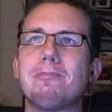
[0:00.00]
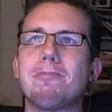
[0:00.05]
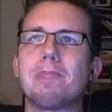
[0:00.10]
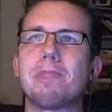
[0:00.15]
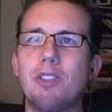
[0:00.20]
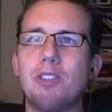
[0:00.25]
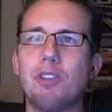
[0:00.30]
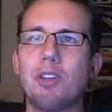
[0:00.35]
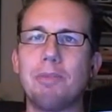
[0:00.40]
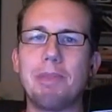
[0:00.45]

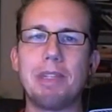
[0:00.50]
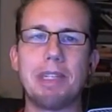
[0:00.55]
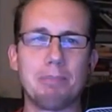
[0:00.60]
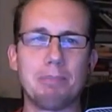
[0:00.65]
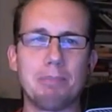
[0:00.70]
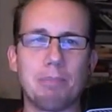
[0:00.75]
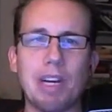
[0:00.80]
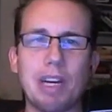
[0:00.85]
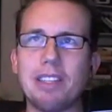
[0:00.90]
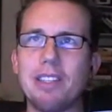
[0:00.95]
you want me to
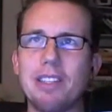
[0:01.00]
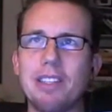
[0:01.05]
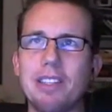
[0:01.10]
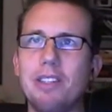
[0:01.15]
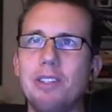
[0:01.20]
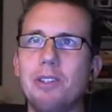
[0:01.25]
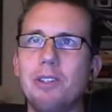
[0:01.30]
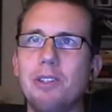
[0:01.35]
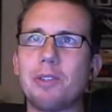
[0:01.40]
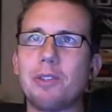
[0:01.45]
break the
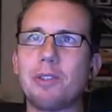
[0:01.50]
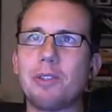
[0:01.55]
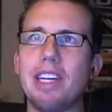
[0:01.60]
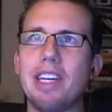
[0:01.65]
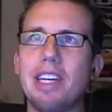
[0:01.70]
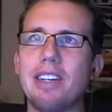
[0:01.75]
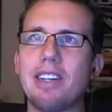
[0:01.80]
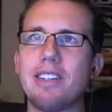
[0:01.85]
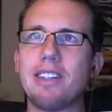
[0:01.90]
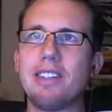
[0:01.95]
news
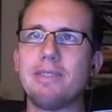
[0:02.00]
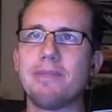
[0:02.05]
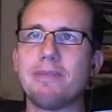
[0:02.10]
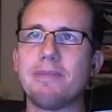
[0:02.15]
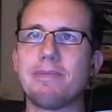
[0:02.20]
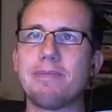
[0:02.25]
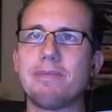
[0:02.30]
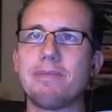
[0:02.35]
right here?